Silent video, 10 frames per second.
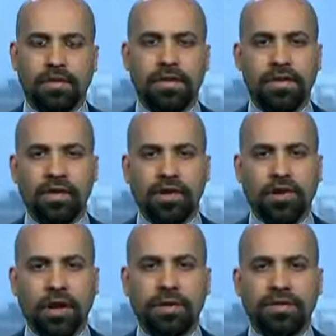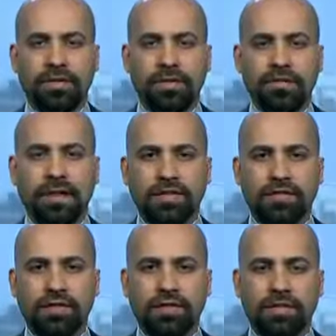these are not the
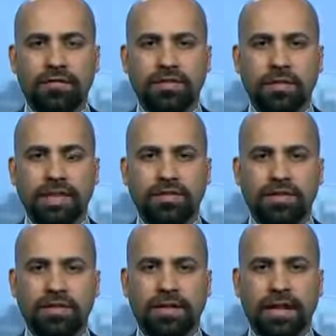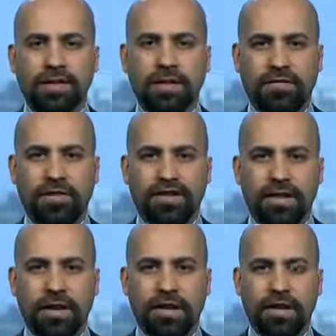messages, the official messages of the
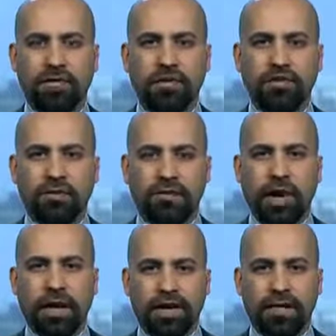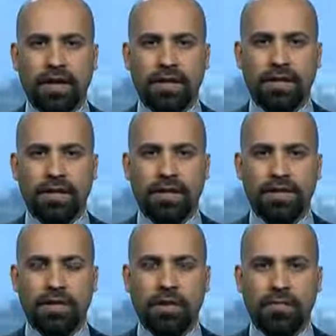FSA. The official body that uh,
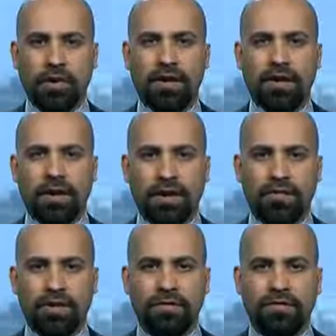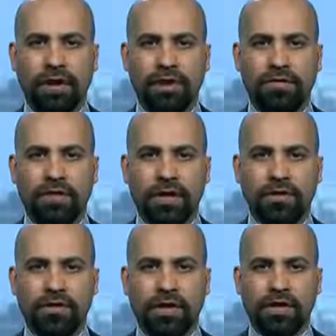is the umbrella of the fighting
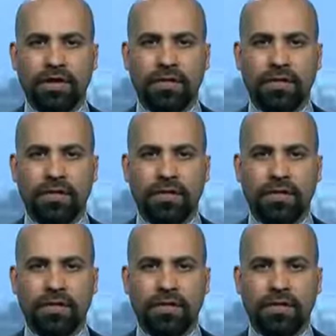factions on the